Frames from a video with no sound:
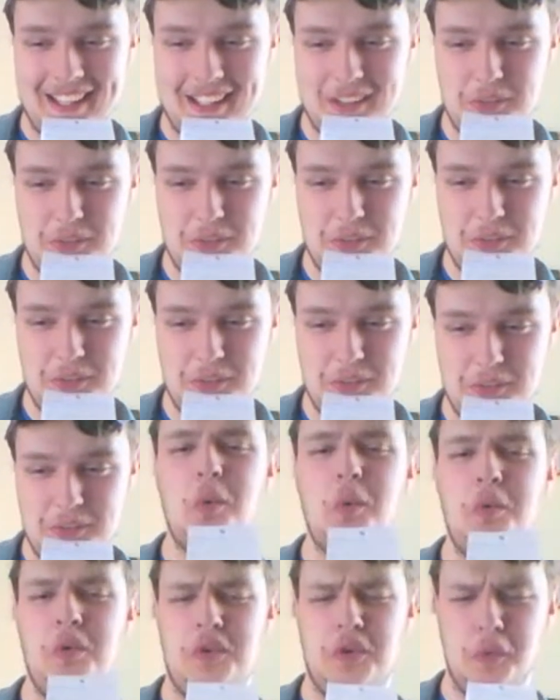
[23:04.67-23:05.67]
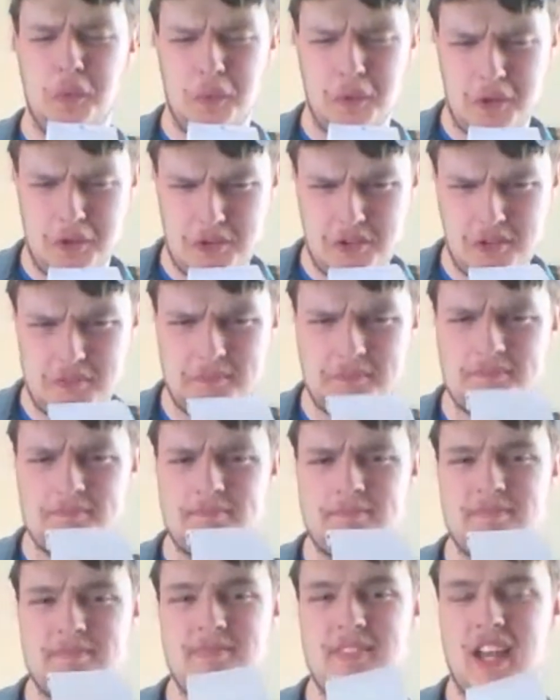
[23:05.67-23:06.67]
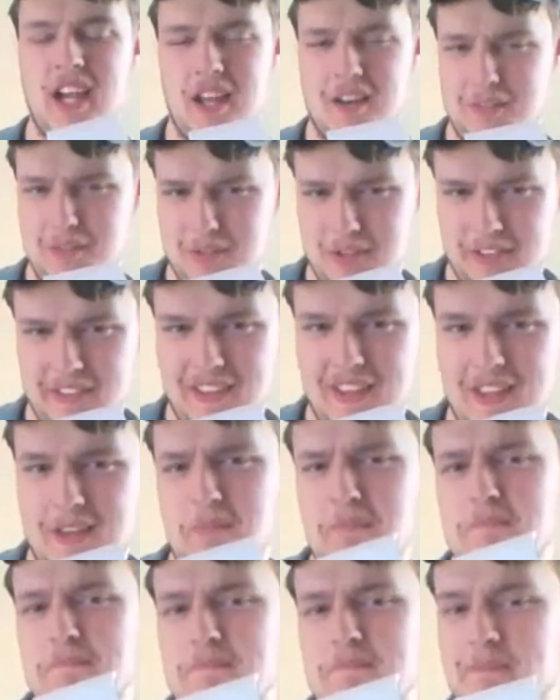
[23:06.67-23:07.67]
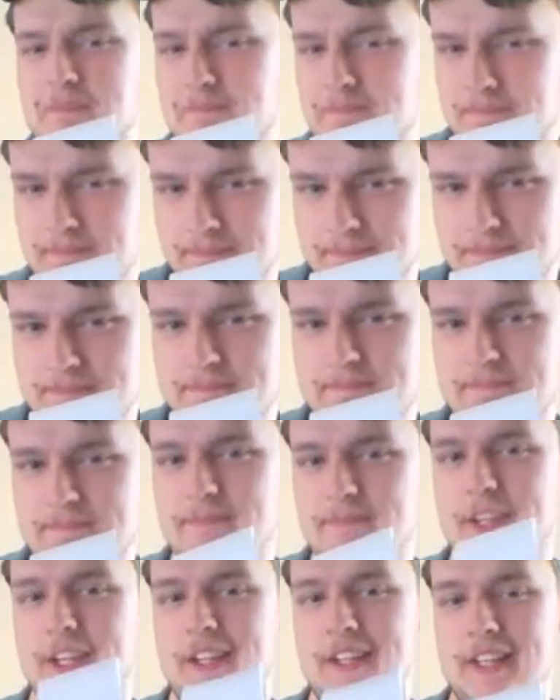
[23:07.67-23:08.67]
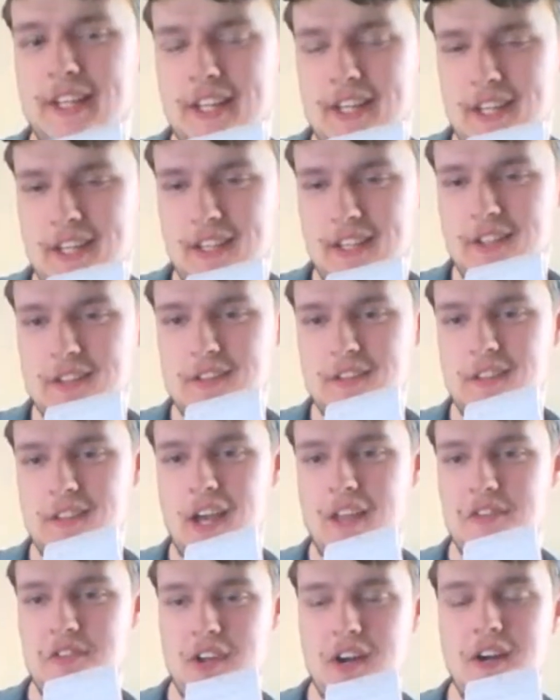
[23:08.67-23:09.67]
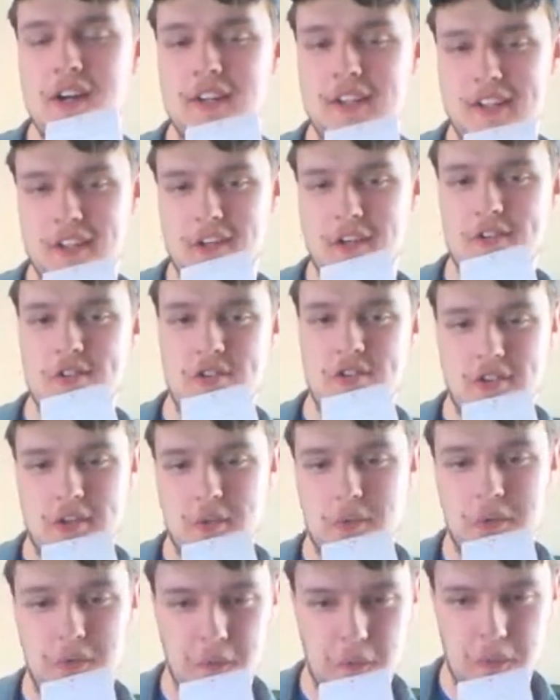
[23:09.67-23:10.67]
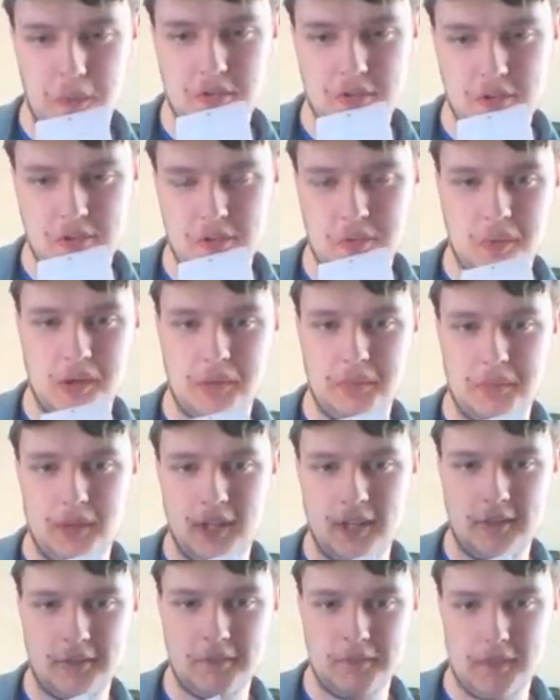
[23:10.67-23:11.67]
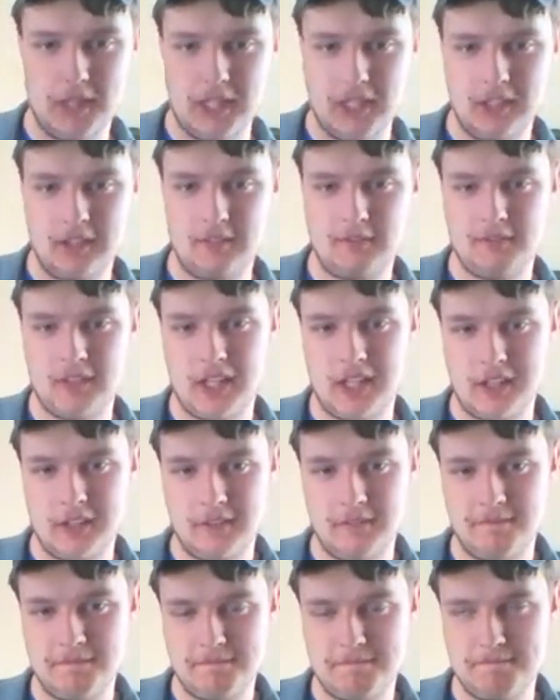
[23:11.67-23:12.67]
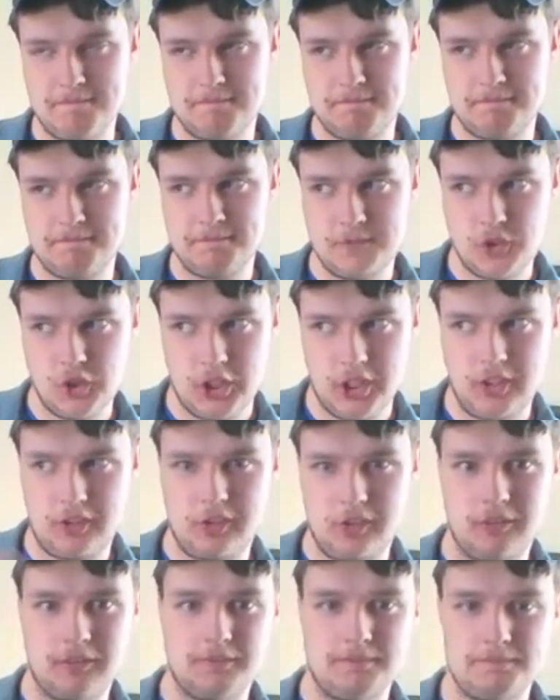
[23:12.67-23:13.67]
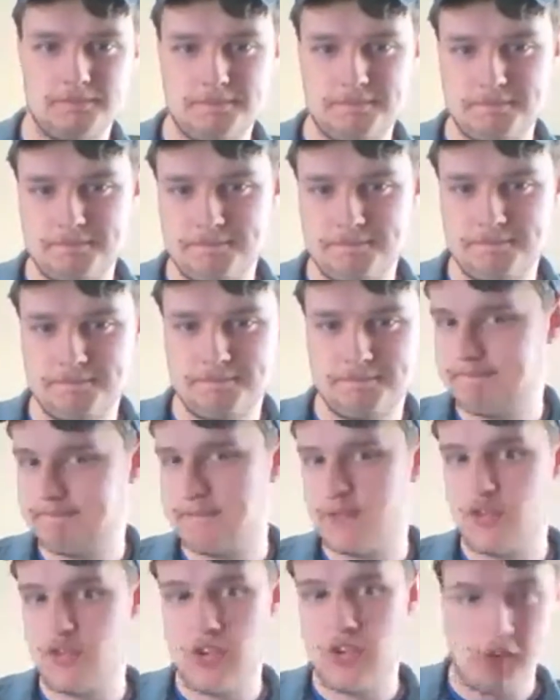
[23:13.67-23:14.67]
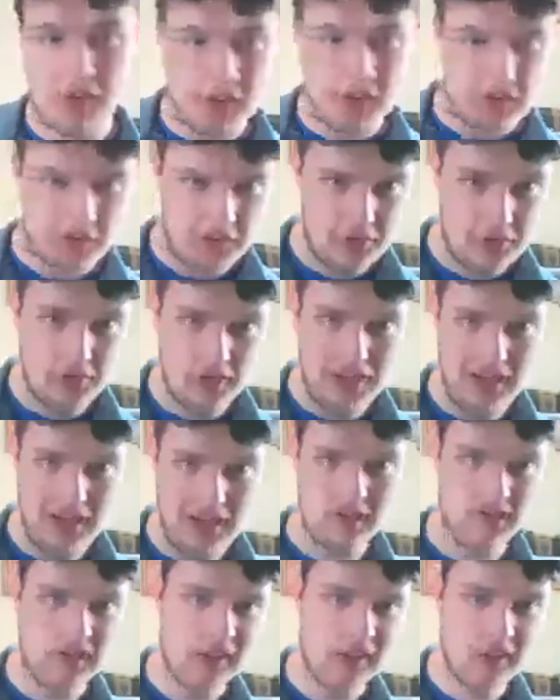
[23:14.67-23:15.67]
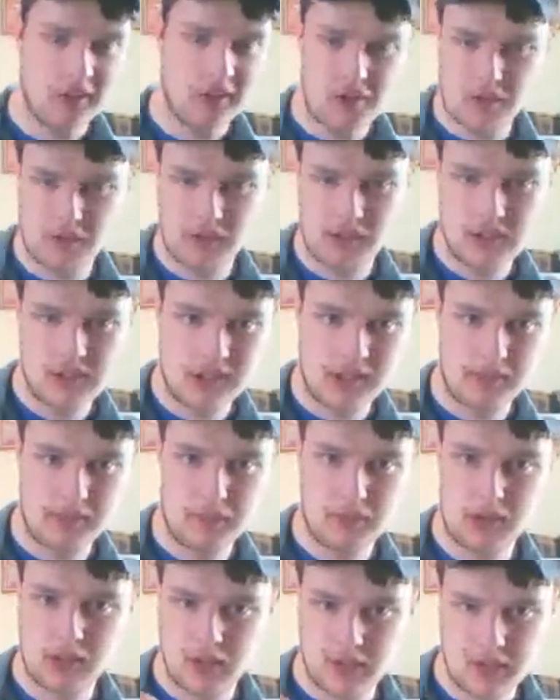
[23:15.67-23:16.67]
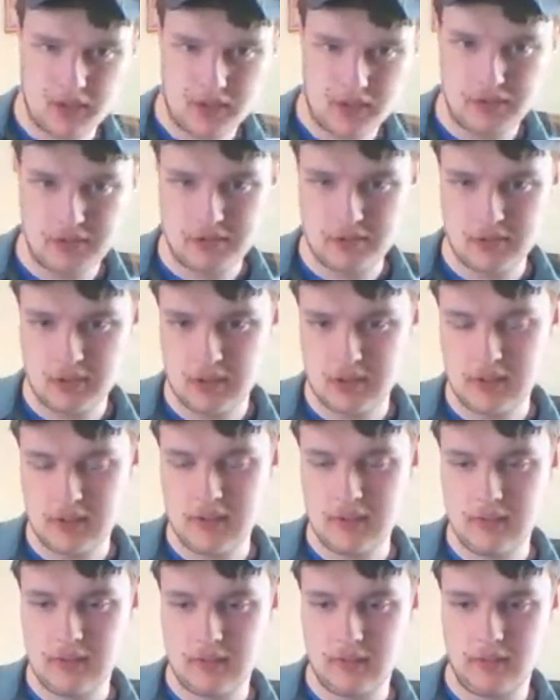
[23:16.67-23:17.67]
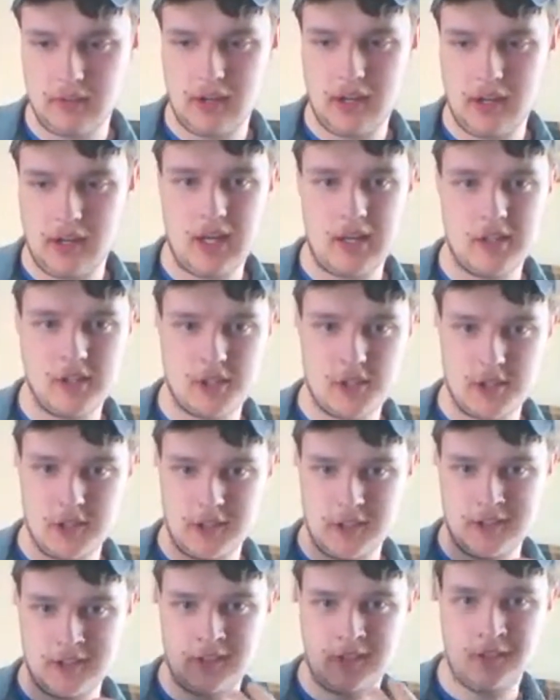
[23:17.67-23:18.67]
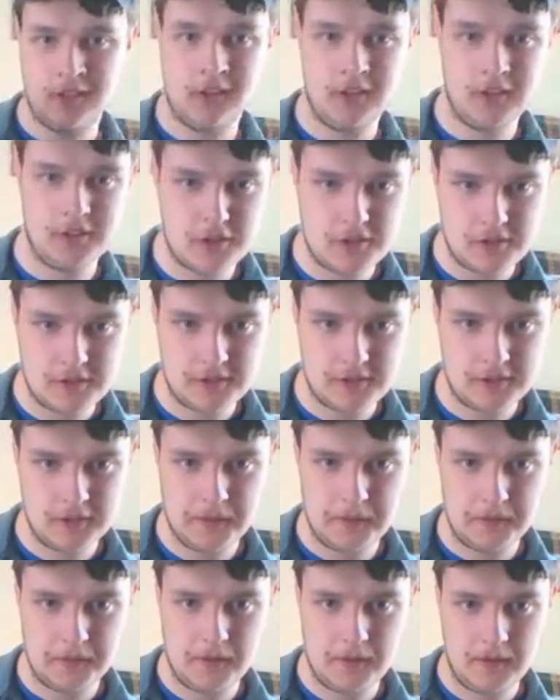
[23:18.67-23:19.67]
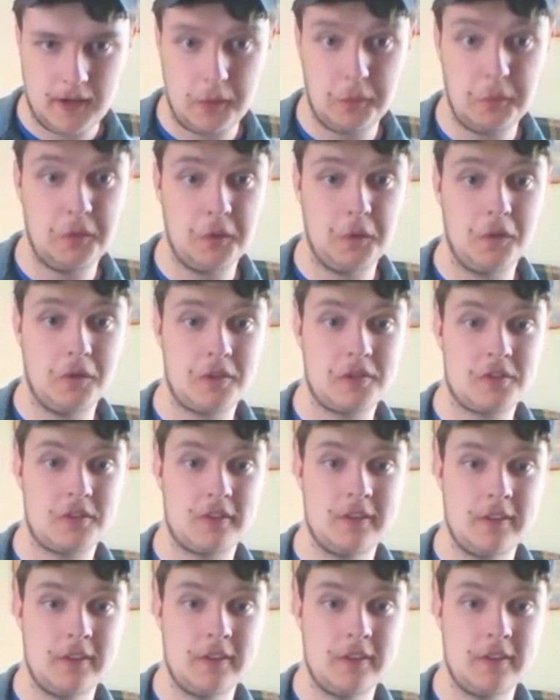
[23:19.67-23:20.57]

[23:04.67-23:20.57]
We'll say outdoors, kind of a theme. Like I started Codger's Outdoors as one of my kind of channel series. I have like Codger's Workshop, Codger's Garage, and then Codger's Outdoors.